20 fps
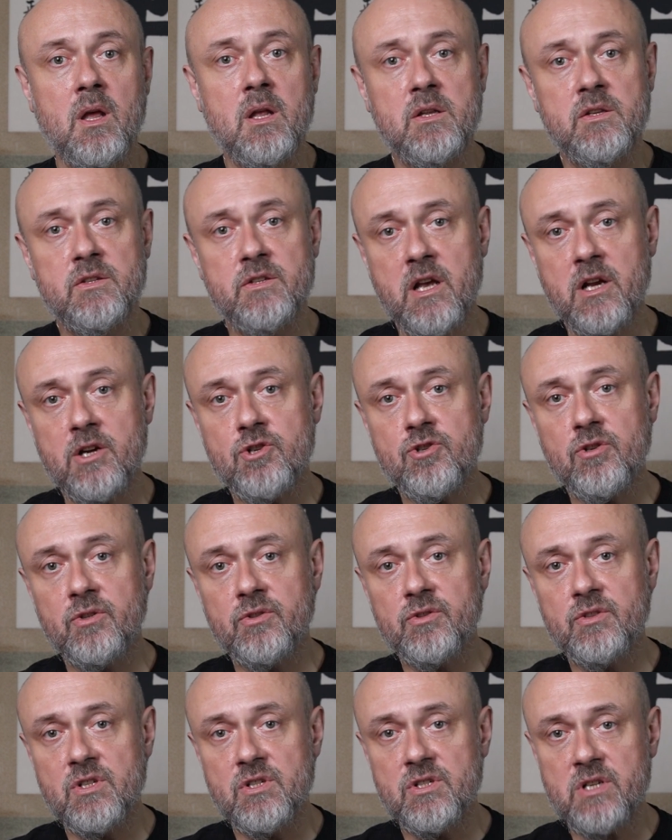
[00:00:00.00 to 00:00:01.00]

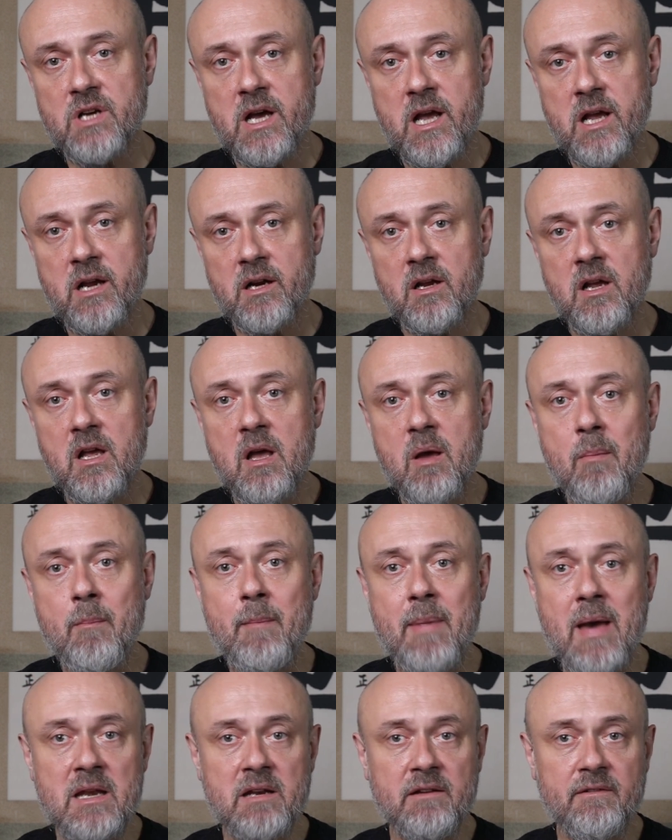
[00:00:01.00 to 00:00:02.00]
Sexual desire
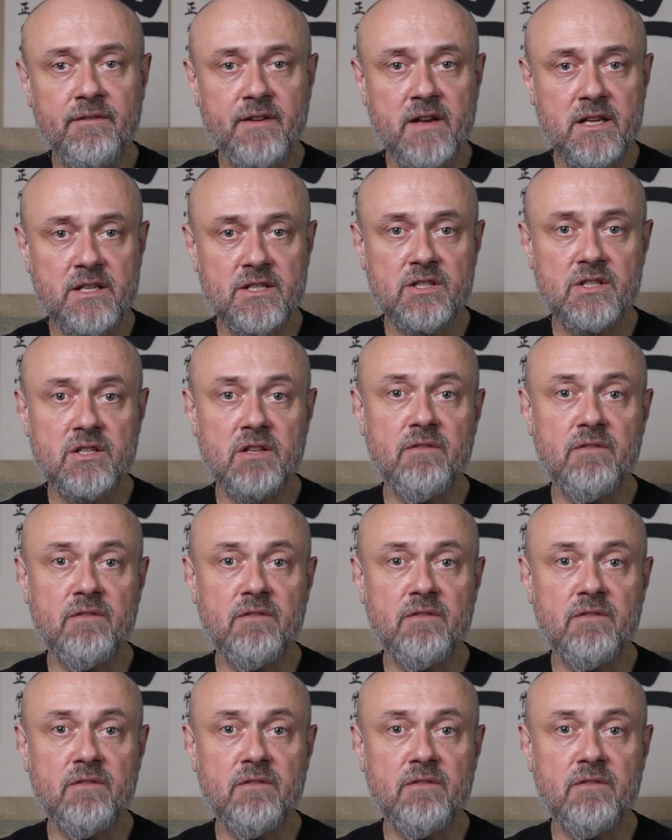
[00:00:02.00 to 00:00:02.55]
manifests